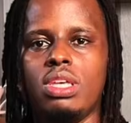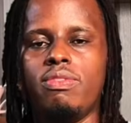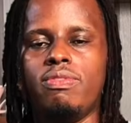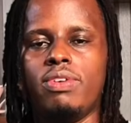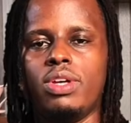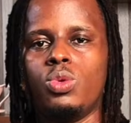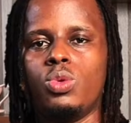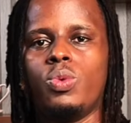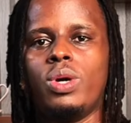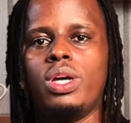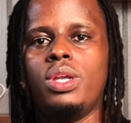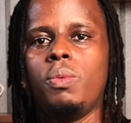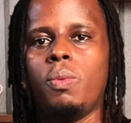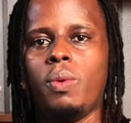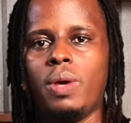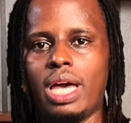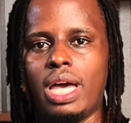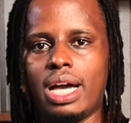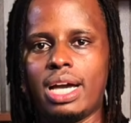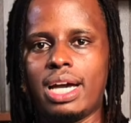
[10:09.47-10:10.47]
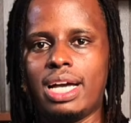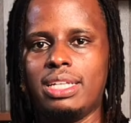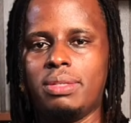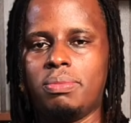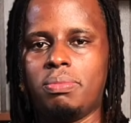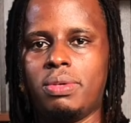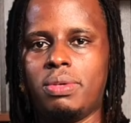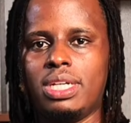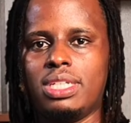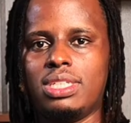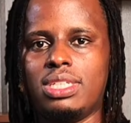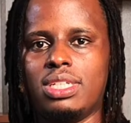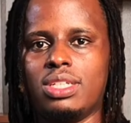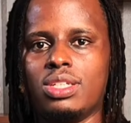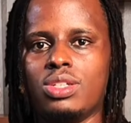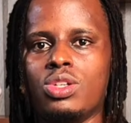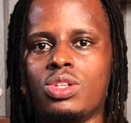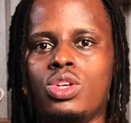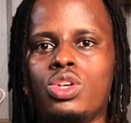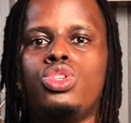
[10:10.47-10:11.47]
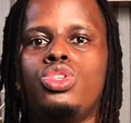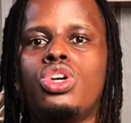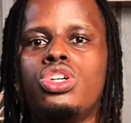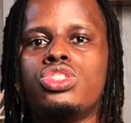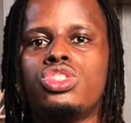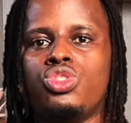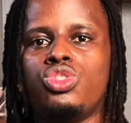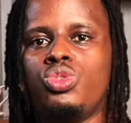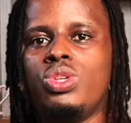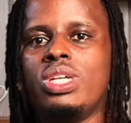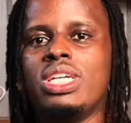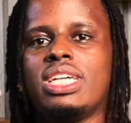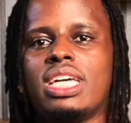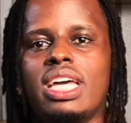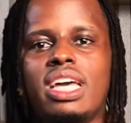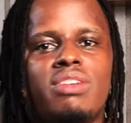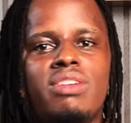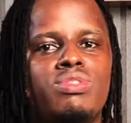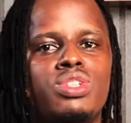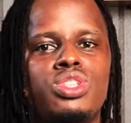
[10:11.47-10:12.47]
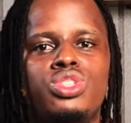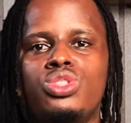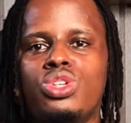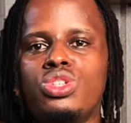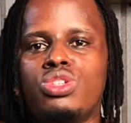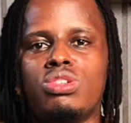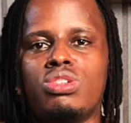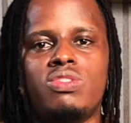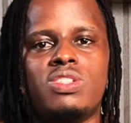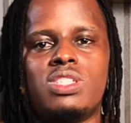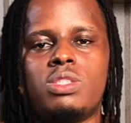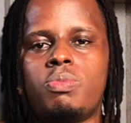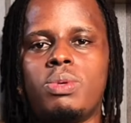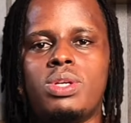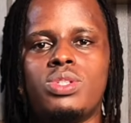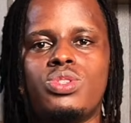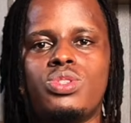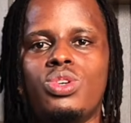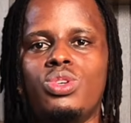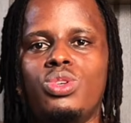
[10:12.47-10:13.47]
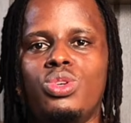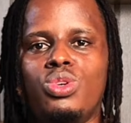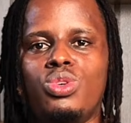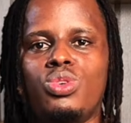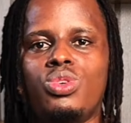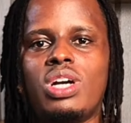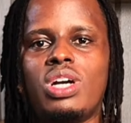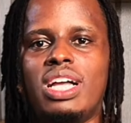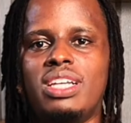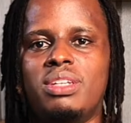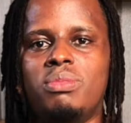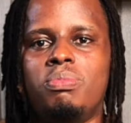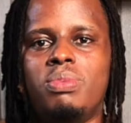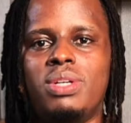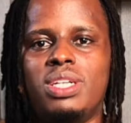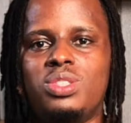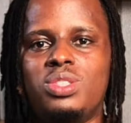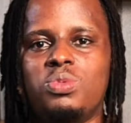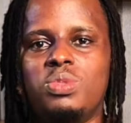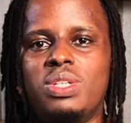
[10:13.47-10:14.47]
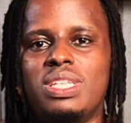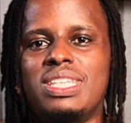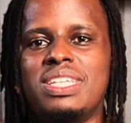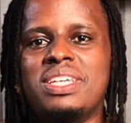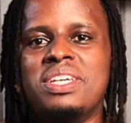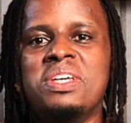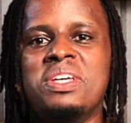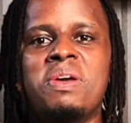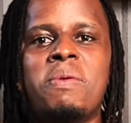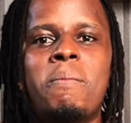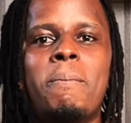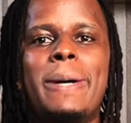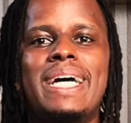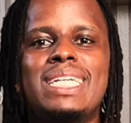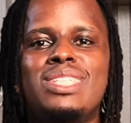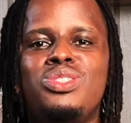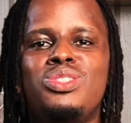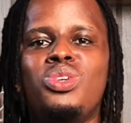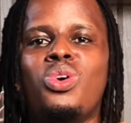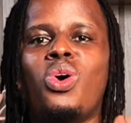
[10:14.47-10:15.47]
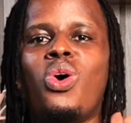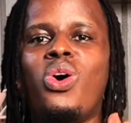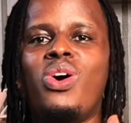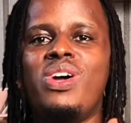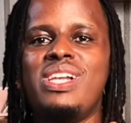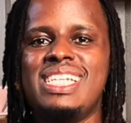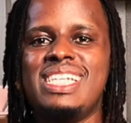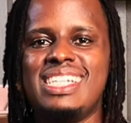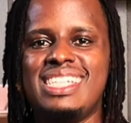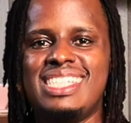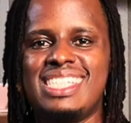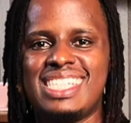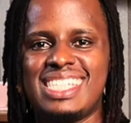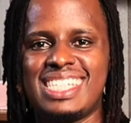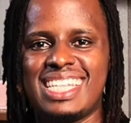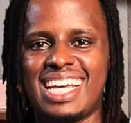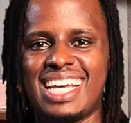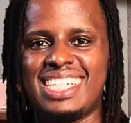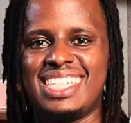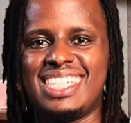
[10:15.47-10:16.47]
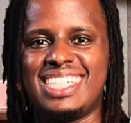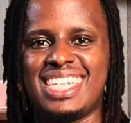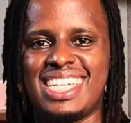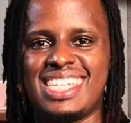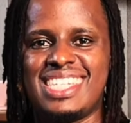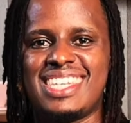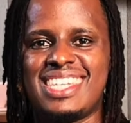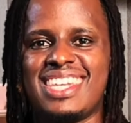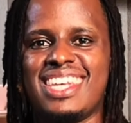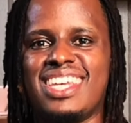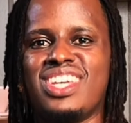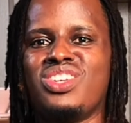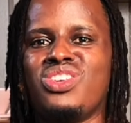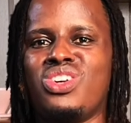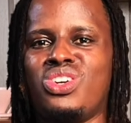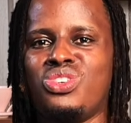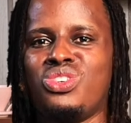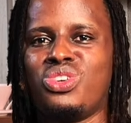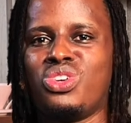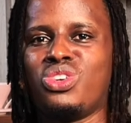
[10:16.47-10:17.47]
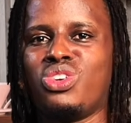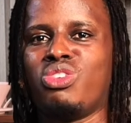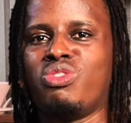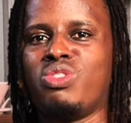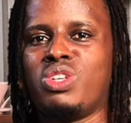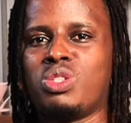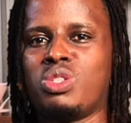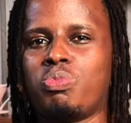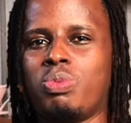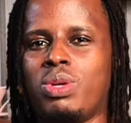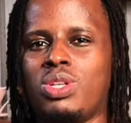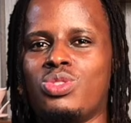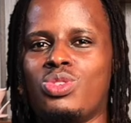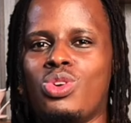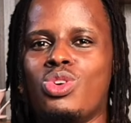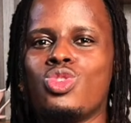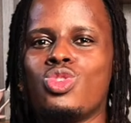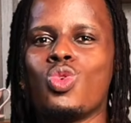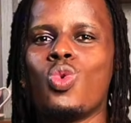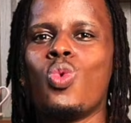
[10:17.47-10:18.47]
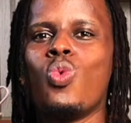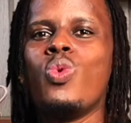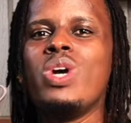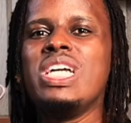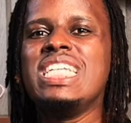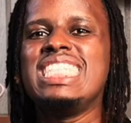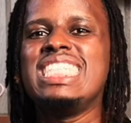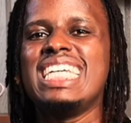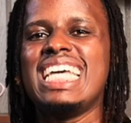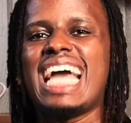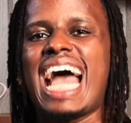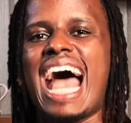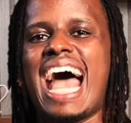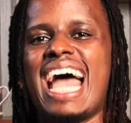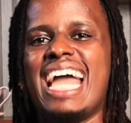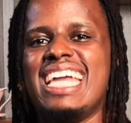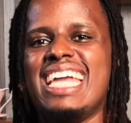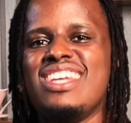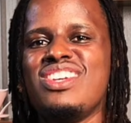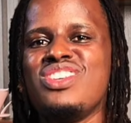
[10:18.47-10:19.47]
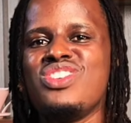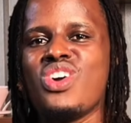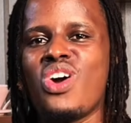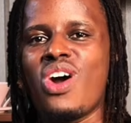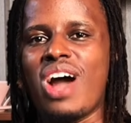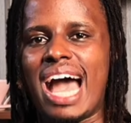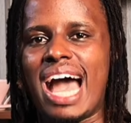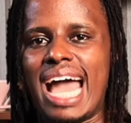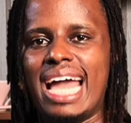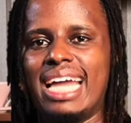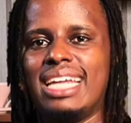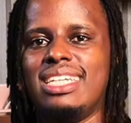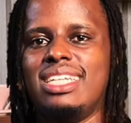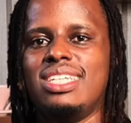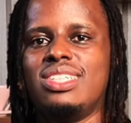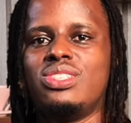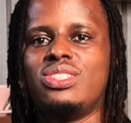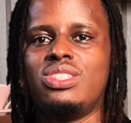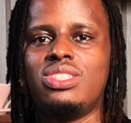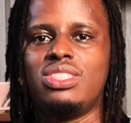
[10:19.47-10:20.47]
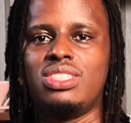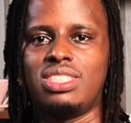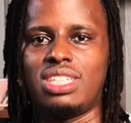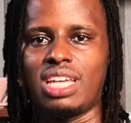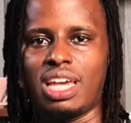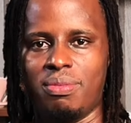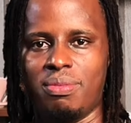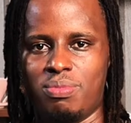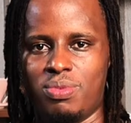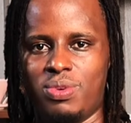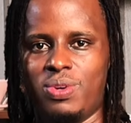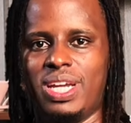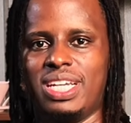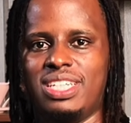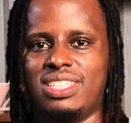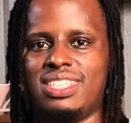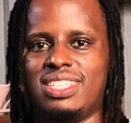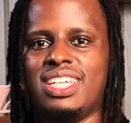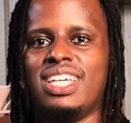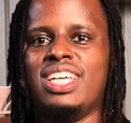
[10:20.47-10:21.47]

even when we are calibrating. You don't drink every shot of espresso you calibrate with, but you only start testing your shot of espressos which are in your ideal time range.